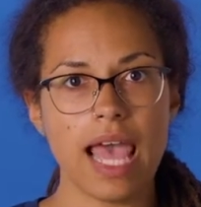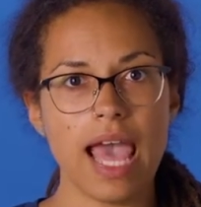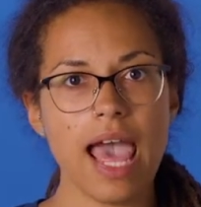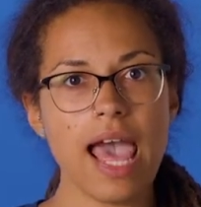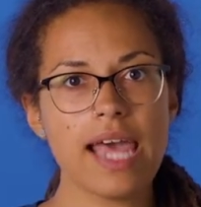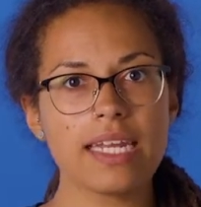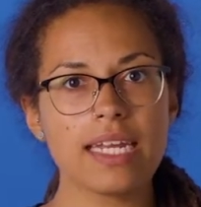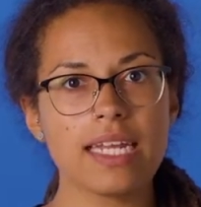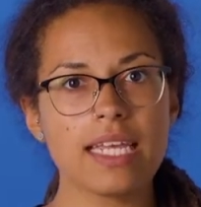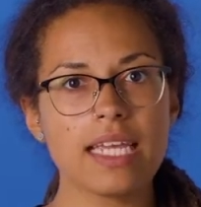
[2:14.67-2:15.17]

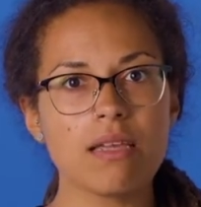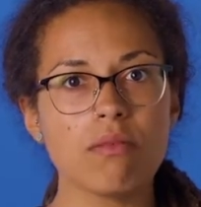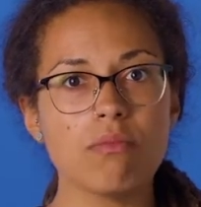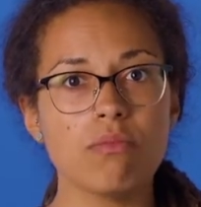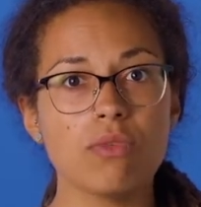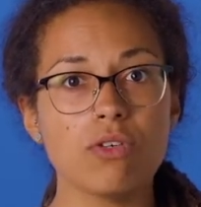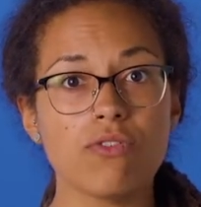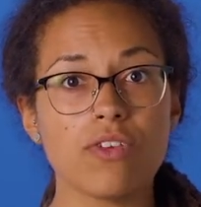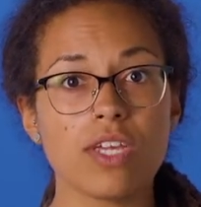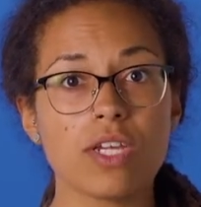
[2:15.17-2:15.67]
Editing,
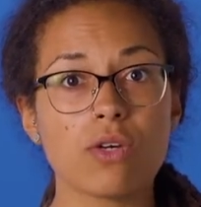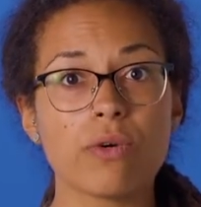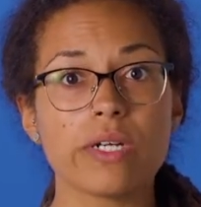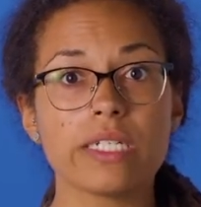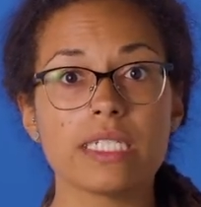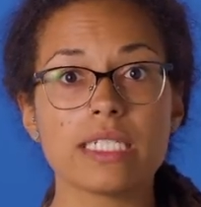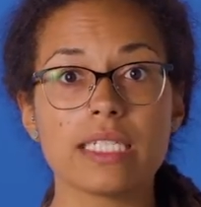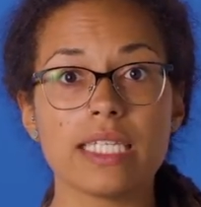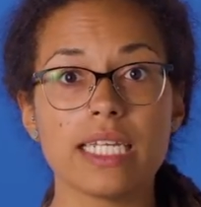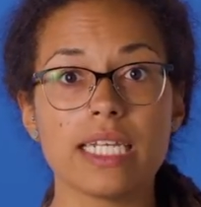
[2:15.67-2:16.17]
moving, or
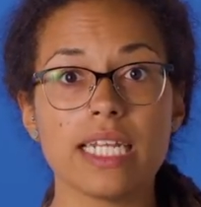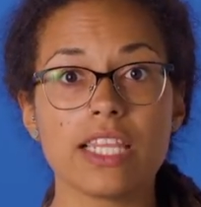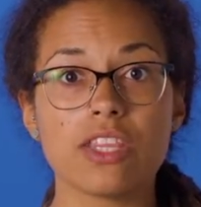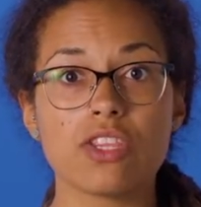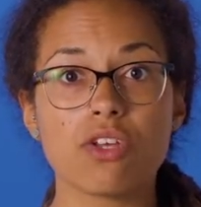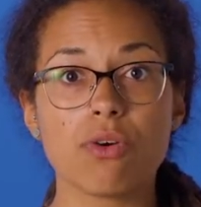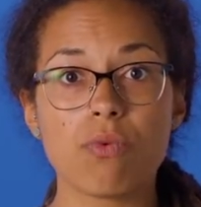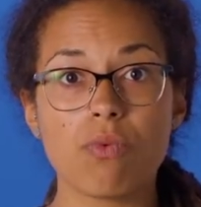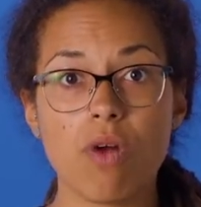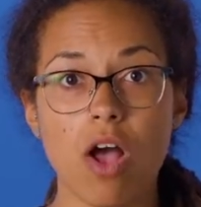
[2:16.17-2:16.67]
deleting
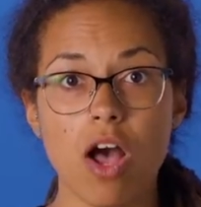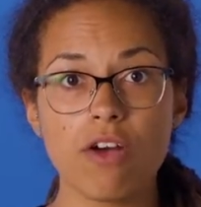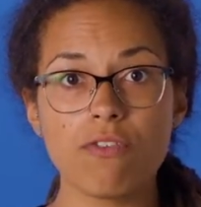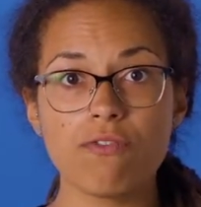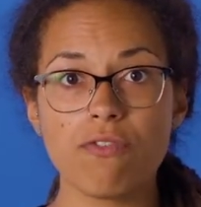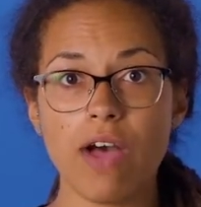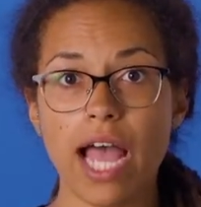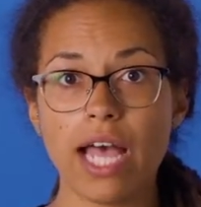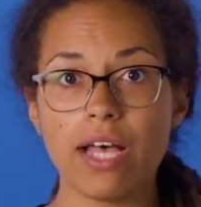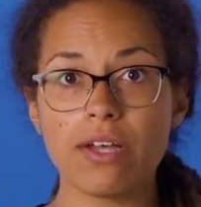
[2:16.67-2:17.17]
the wrong
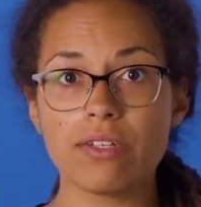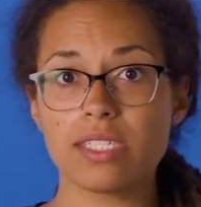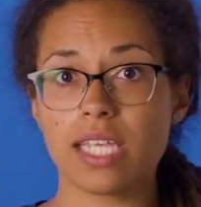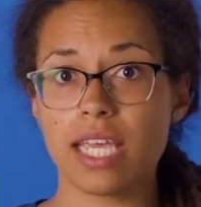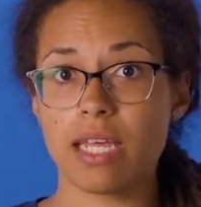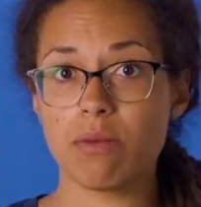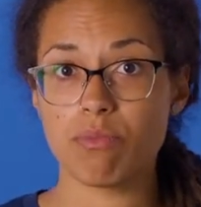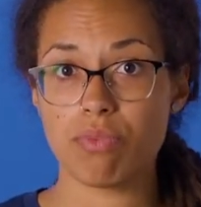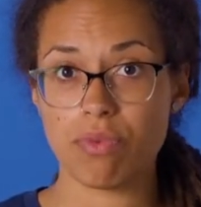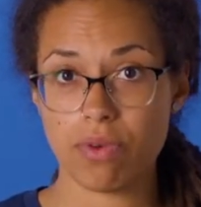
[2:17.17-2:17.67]
files
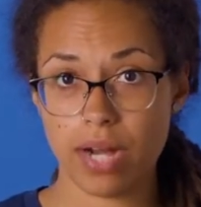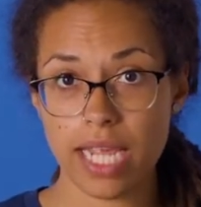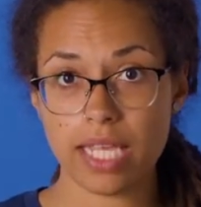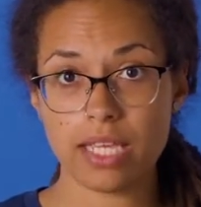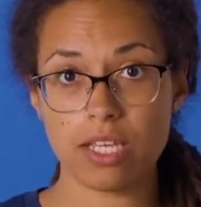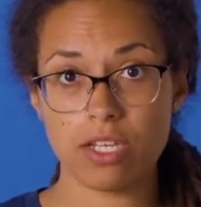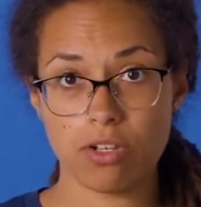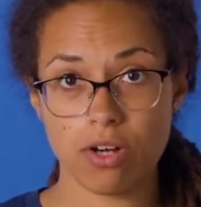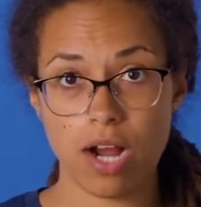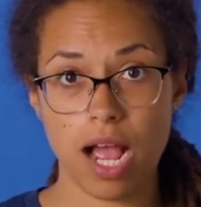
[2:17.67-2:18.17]
can
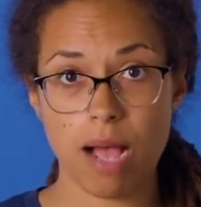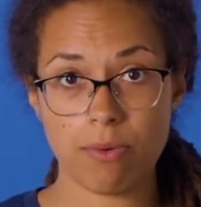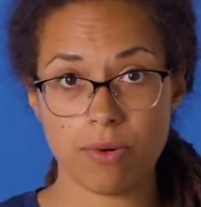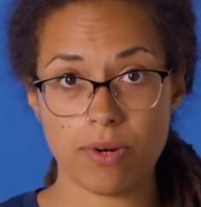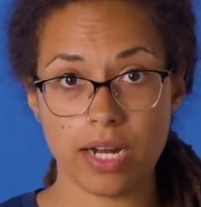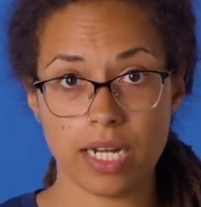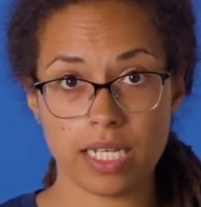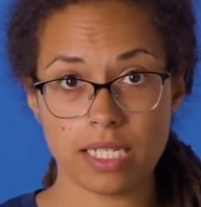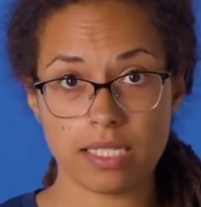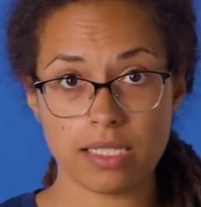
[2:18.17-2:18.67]
break your
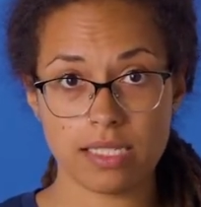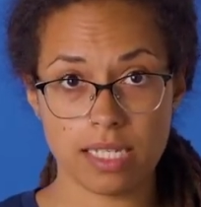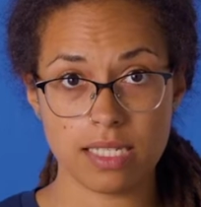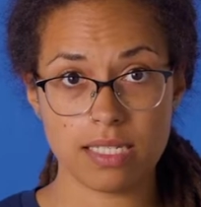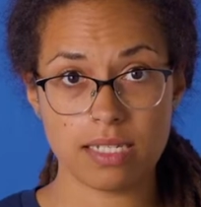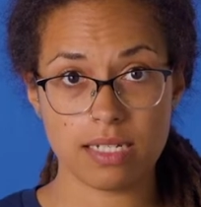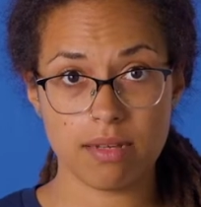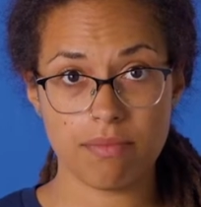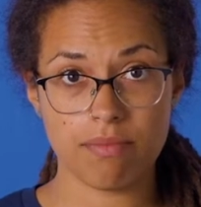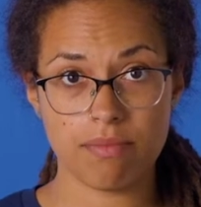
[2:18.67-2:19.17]
operating
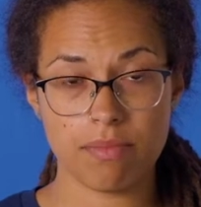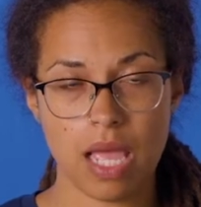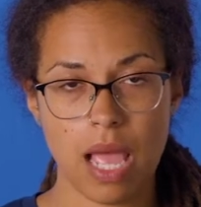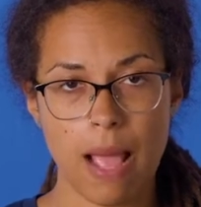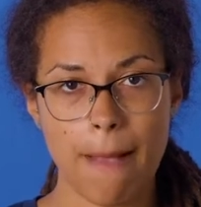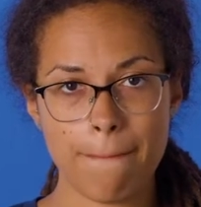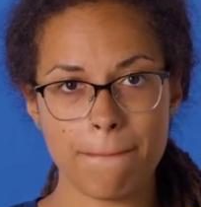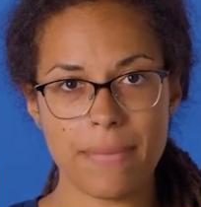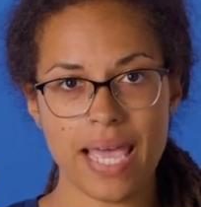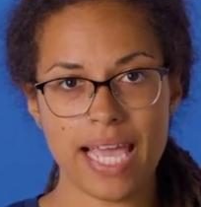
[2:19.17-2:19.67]
system.
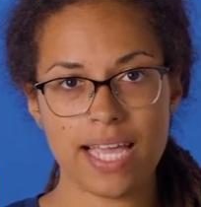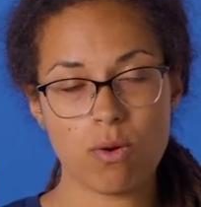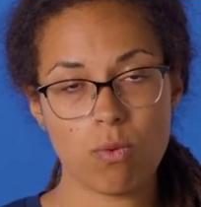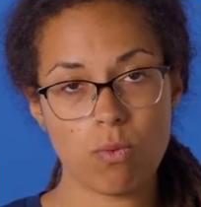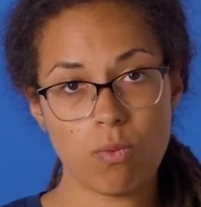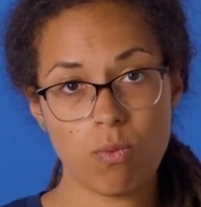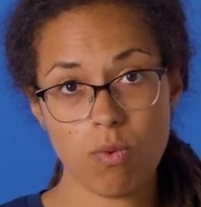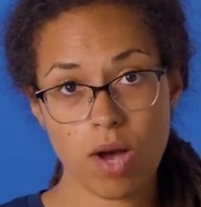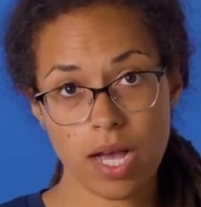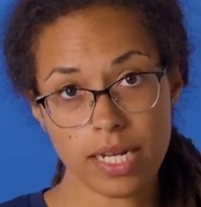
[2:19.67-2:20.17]
Make
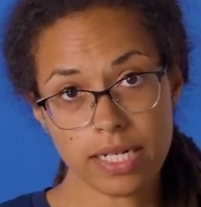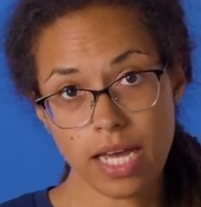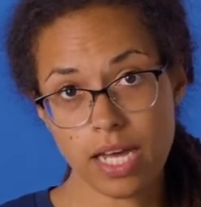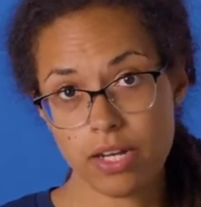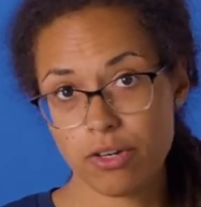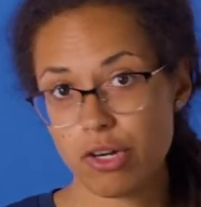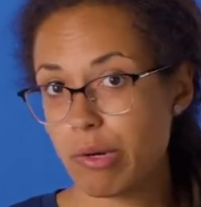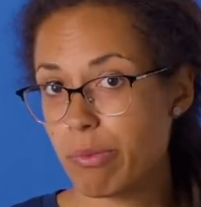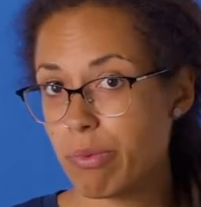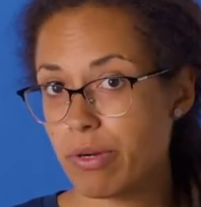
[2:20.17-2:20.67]

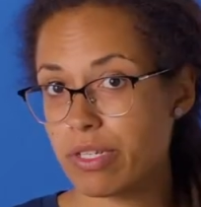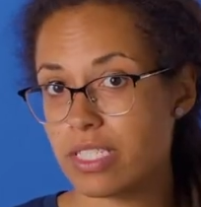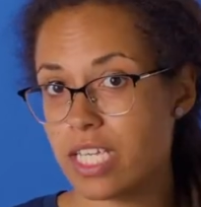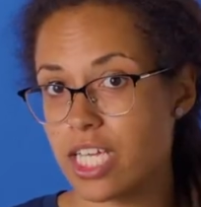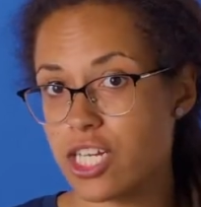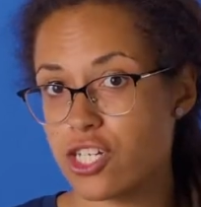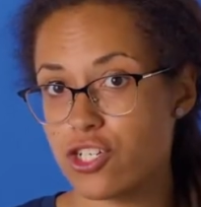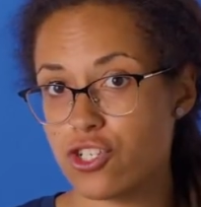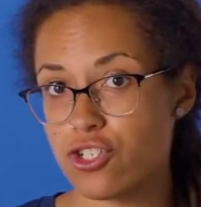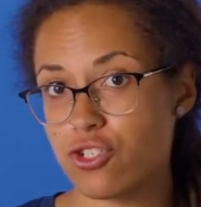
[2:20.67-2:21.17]

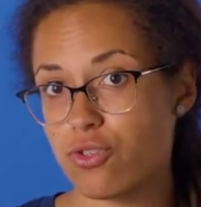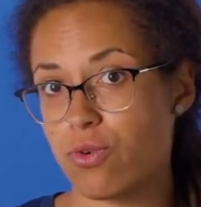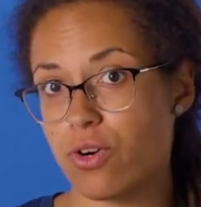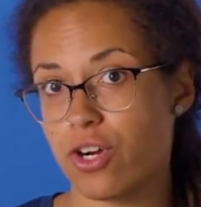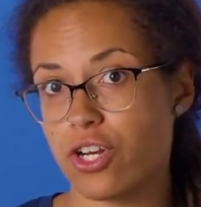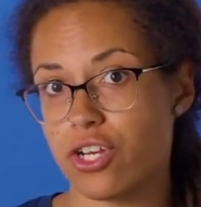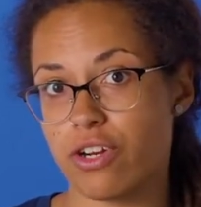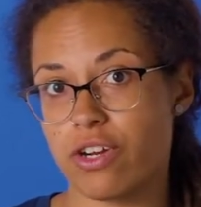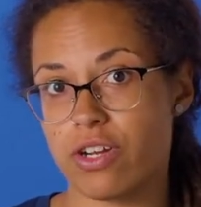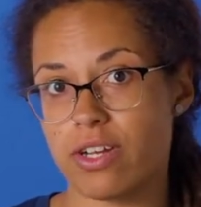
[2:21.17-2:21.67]
100% sure
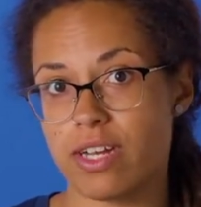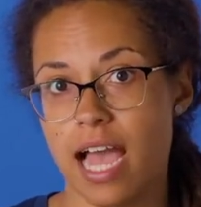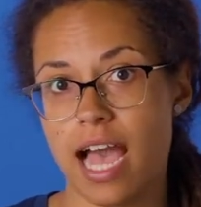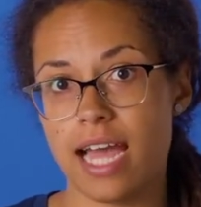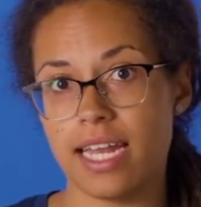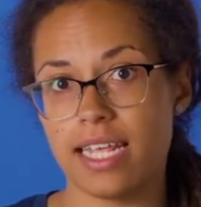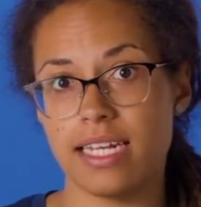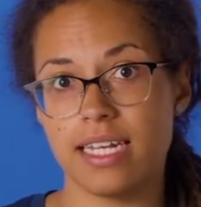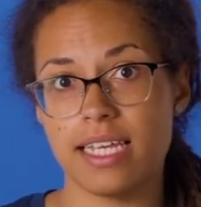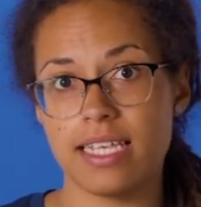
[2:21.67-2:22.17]
you're
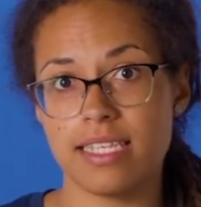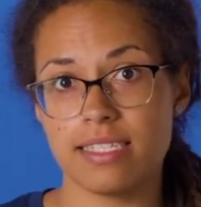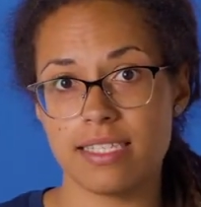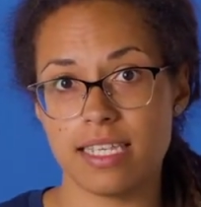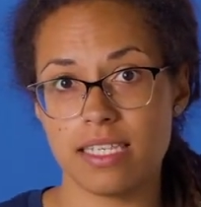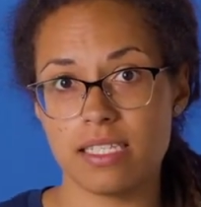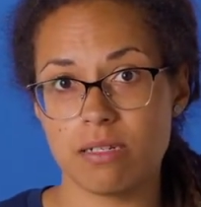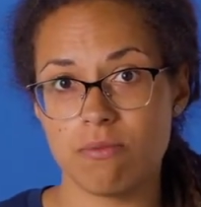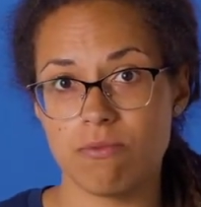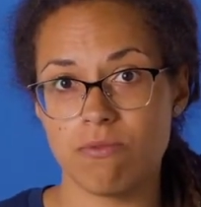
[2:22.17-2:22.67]
not in a
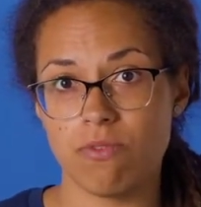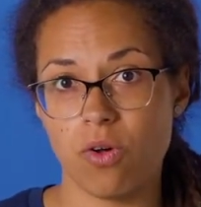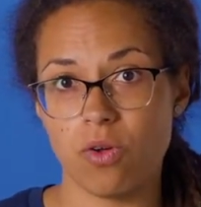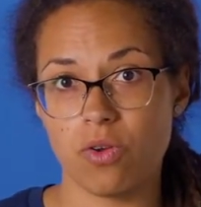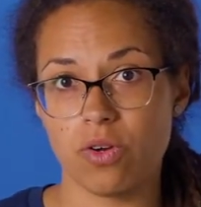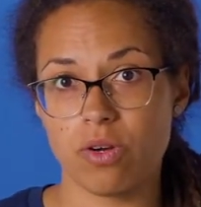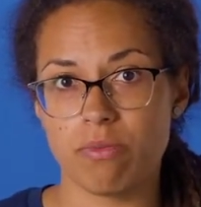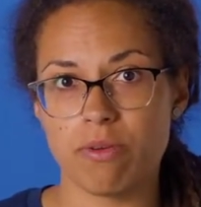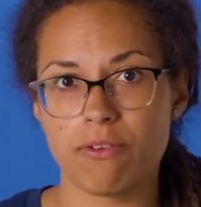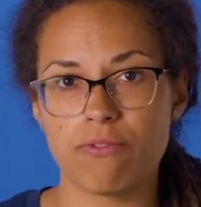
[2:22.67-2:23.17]
system
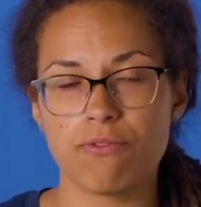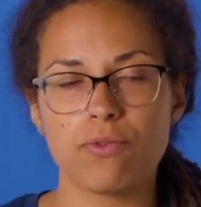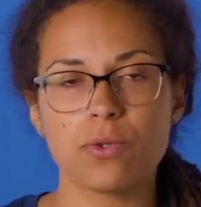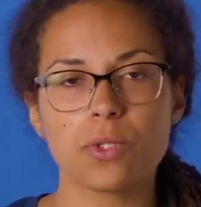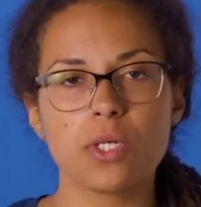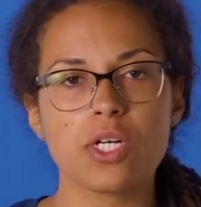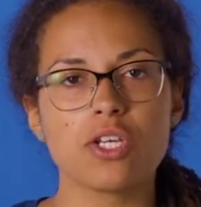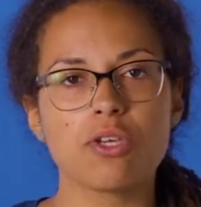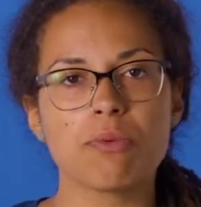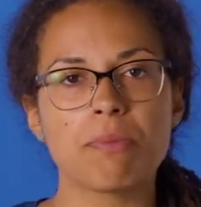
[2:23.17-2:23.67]
folder
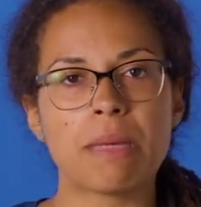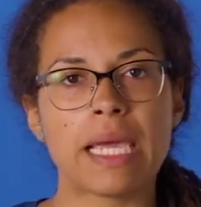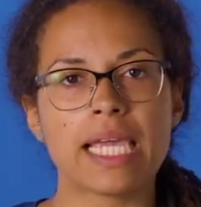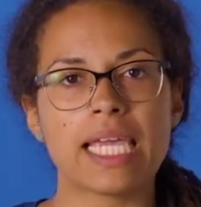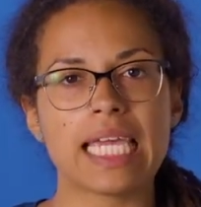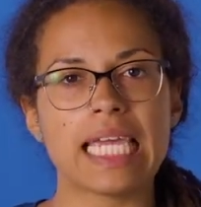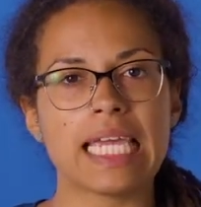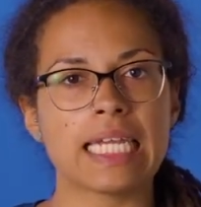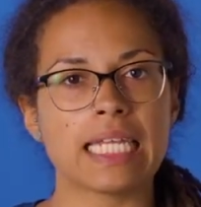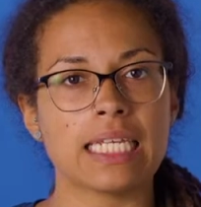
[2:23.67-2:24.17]
before you make
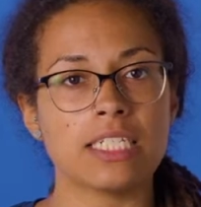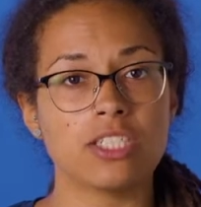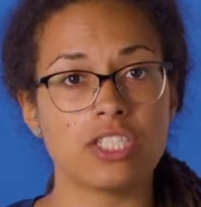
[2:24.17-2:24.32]
any